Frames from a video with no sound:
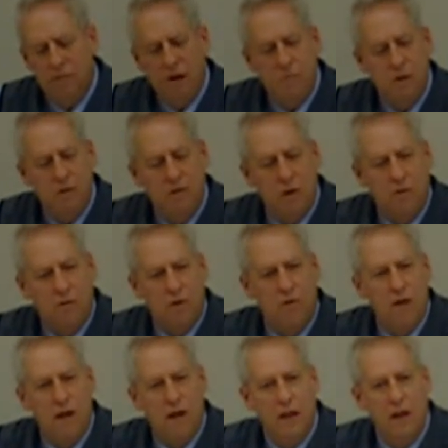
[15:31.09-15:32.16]
find myself
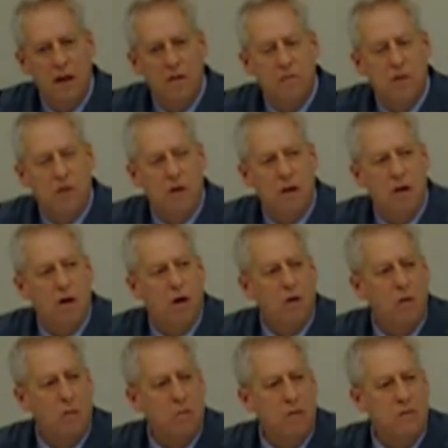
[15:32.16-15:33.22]
already in a very
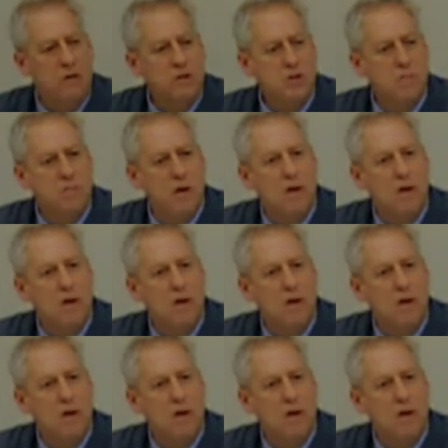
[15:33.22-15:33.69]
awkward position